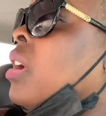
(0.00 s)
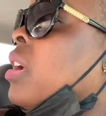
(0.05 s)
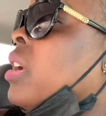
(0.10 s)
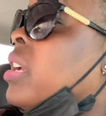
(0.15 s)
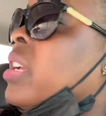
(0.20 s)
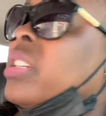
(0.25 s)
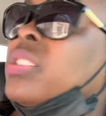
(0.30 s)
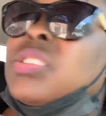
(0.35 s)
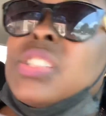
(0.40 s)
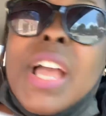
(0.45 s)

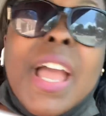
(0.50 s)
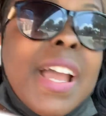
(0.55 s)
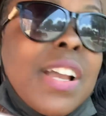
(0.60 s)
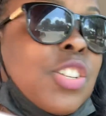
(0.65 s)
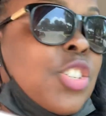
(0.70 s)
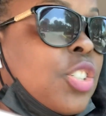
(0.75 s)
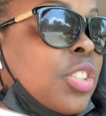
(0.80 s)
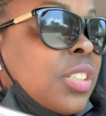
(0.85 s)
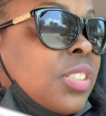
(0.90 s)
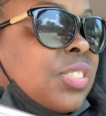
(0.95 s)
He's
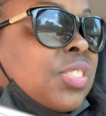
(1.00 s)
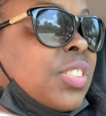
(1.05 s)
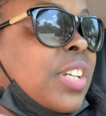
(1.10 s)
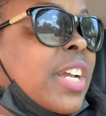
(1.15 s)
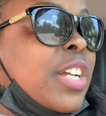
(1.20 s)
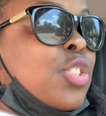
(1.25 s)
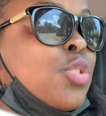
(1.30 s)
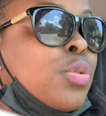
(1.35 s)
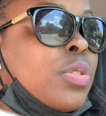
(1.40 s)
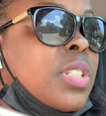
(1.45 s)
actually
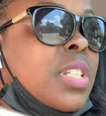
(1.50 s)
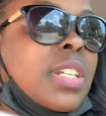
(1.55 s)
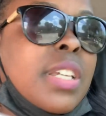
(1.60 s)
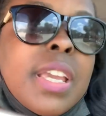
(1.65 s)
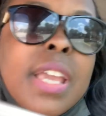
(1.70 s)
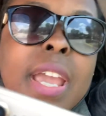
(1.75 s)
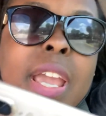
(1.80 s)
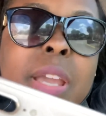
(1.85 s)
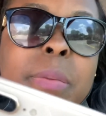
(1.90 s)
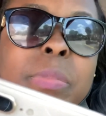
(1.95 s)
scheduled to
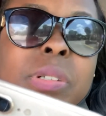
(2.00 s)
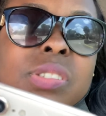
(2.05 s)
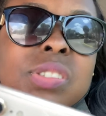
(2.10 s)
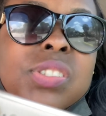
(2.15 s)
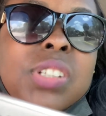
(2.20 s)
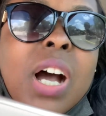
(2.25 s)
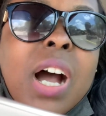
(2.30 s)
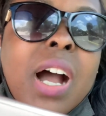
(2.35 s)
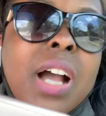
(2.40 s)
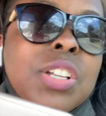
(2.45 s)
get a
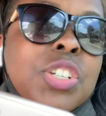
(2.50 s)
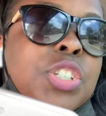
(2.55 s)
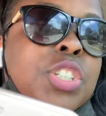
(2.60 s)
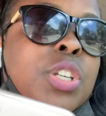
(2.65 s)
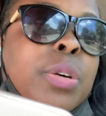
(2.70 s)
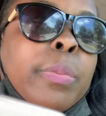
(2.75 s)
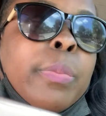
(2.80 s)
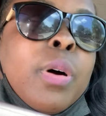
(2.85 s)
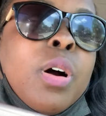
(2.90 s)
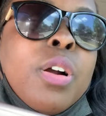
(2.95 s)
massage
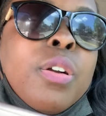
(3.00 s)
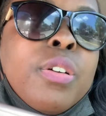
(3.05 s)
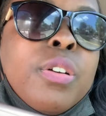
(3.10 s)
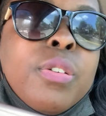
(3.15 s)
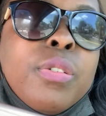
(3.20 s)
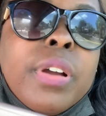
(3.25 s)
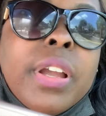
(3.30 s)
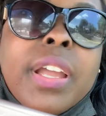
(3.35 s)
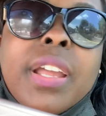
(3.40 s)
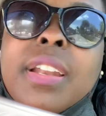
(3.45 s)

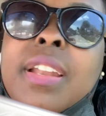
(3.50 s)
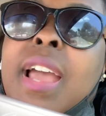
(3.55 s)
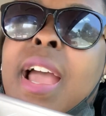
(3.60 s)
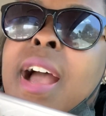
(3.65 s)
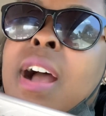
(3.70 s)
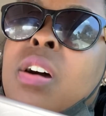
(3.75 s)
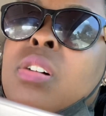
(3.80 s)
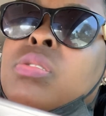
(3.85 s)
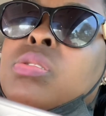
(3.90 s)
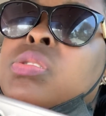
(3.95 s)
tomorrow
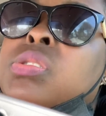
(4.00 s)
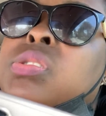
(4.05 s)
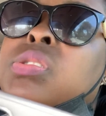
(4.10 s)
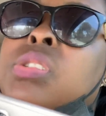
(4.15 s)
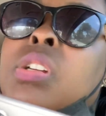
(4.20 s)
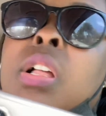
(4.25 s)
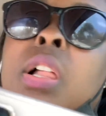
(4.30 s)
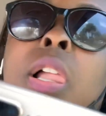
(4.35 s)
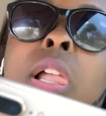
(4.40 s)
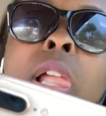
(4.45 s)
in-house.